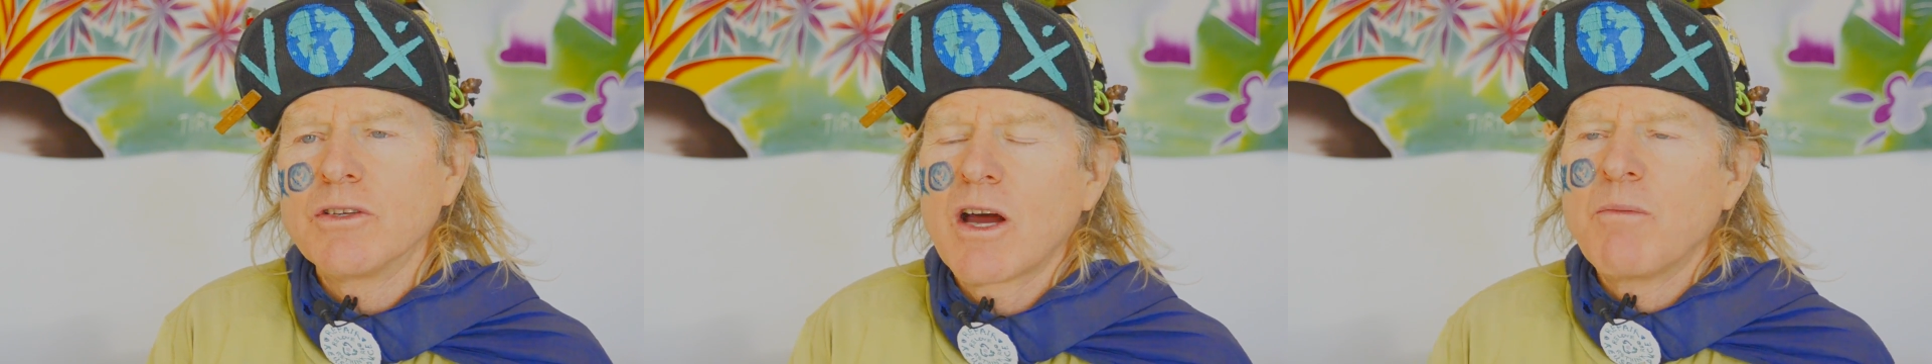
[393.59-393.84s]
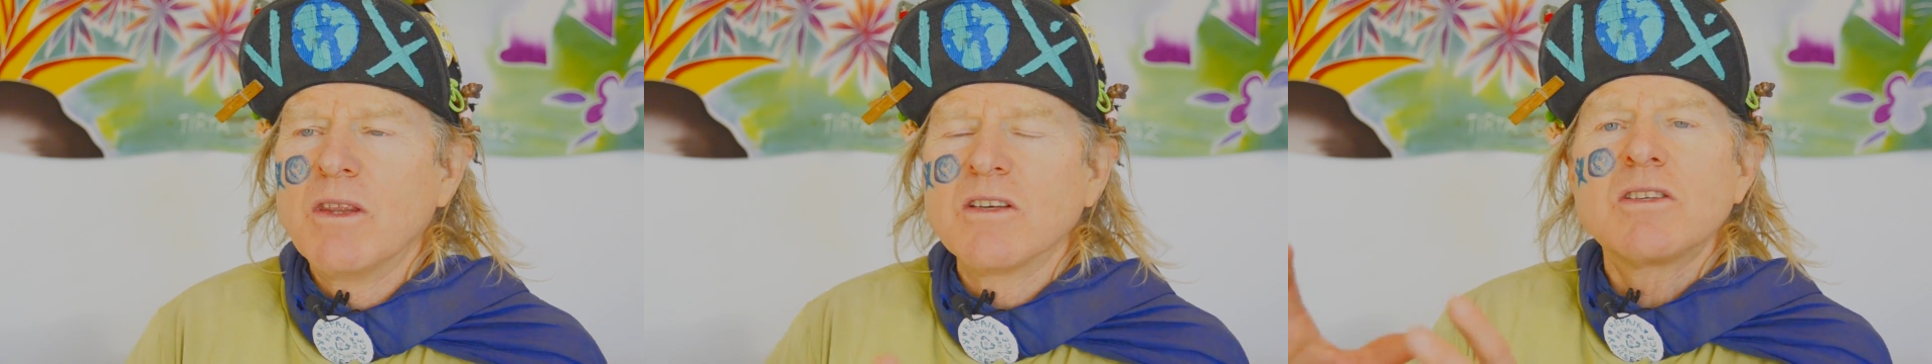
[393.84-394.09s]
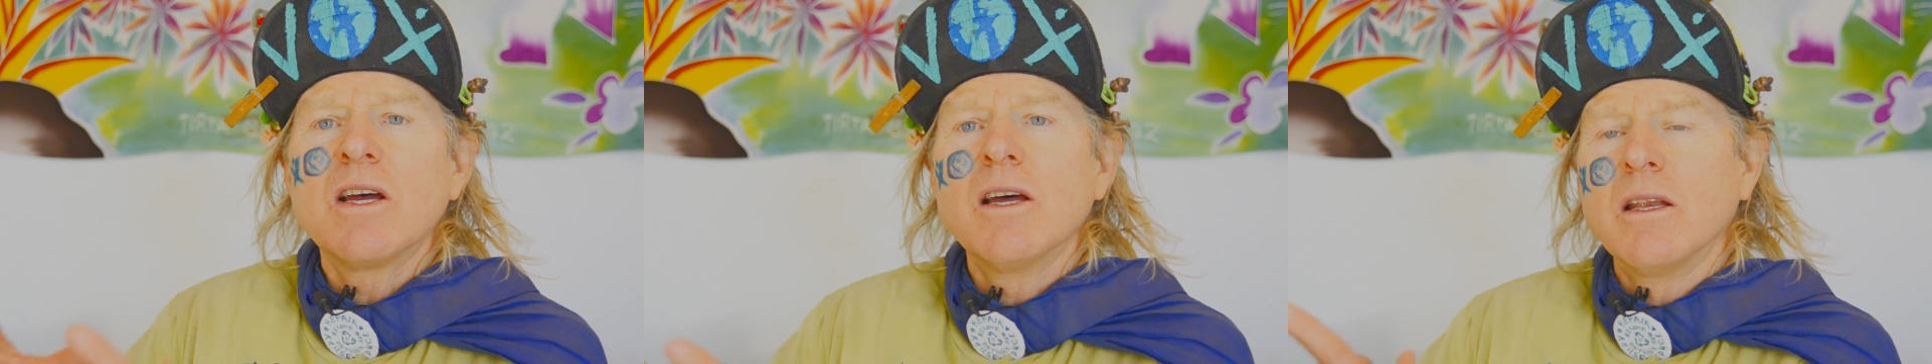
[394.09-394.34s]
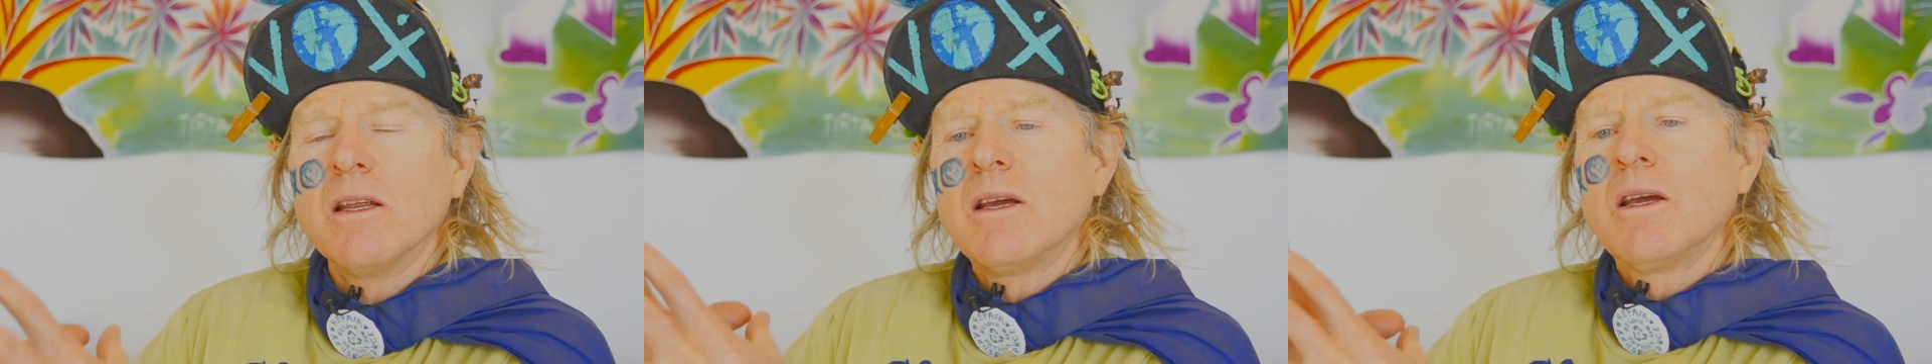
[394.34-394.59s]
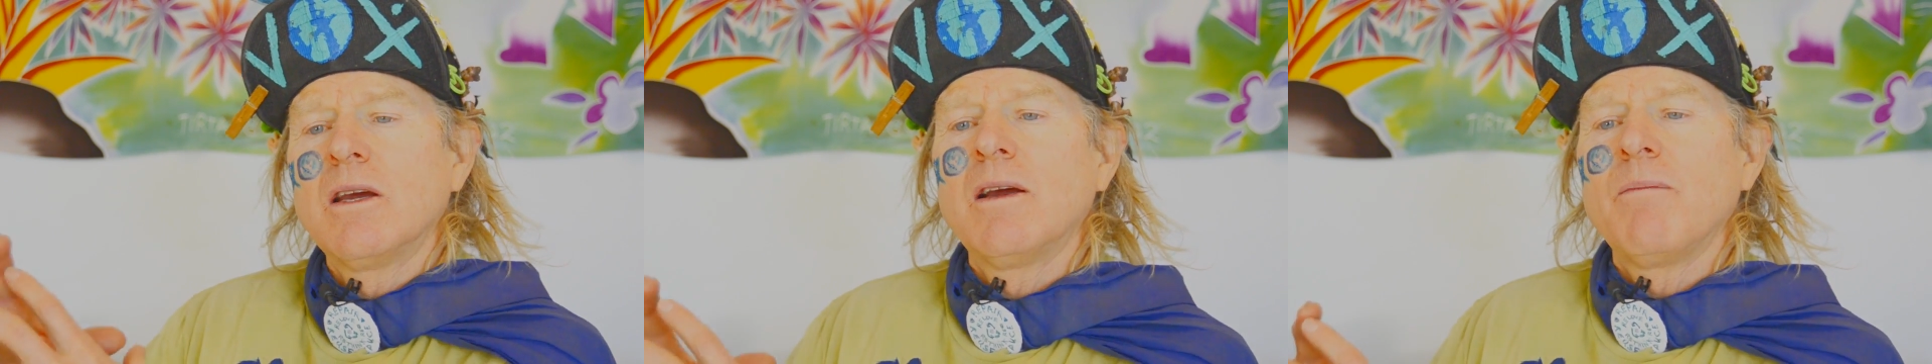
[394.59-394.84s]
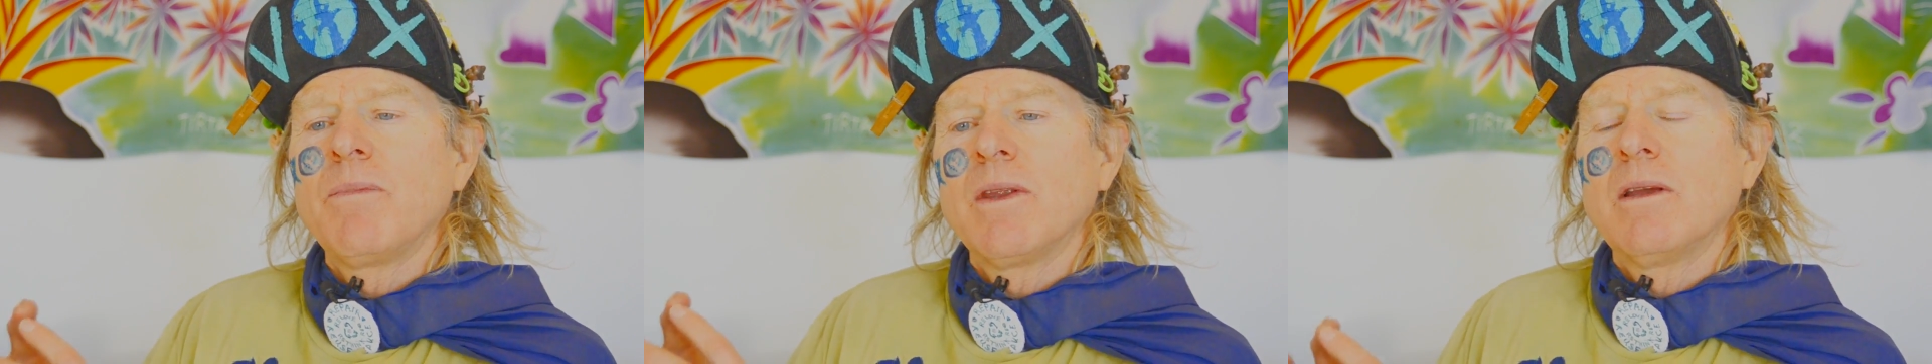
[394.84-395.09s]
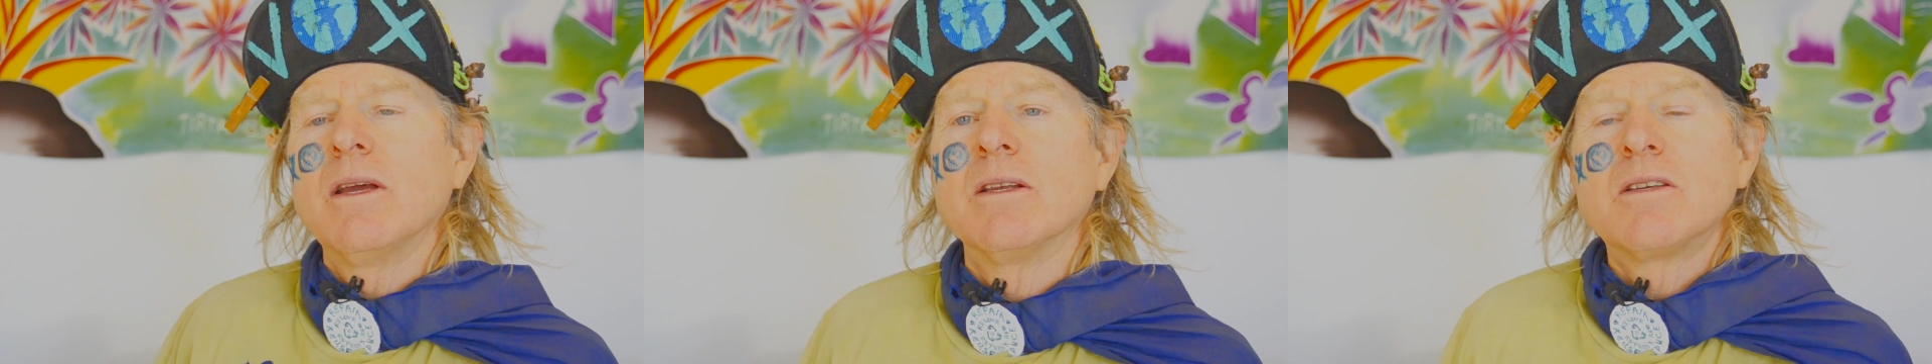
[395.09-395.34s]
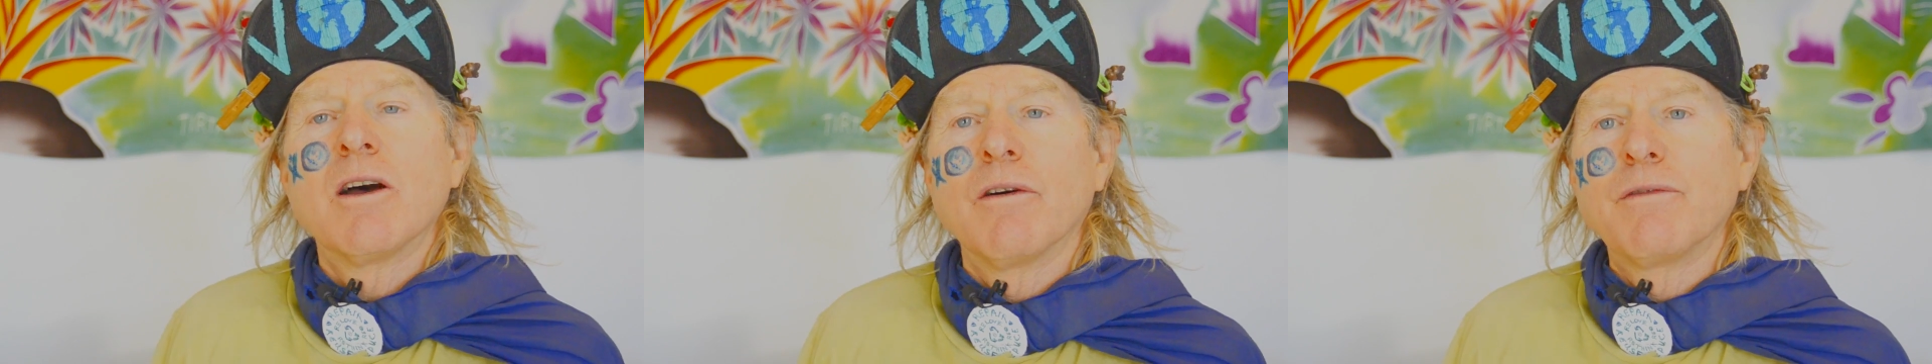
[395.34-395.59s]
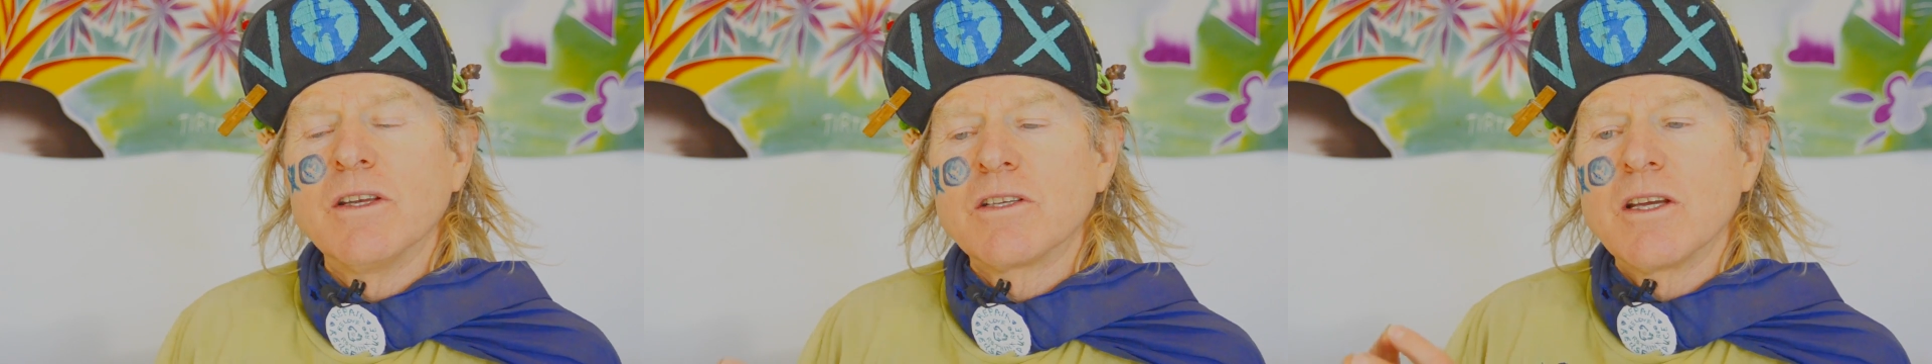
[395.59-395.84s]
I mean, the sun itself is